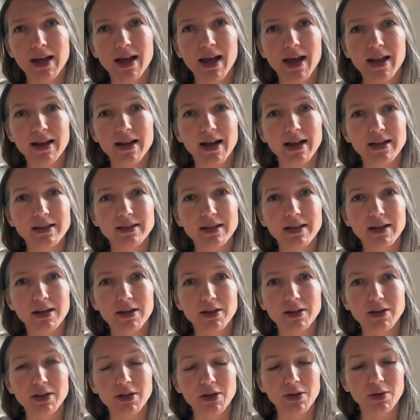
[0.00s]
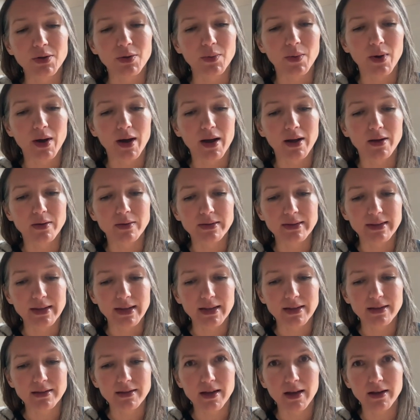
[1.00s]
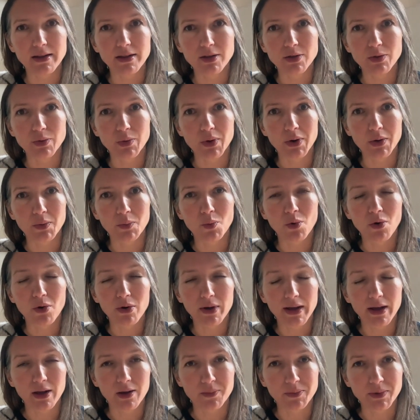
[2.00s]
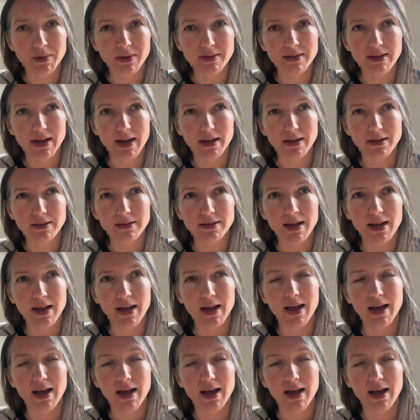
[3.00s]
And next thing I knew, I was inside the door walking up the stairs.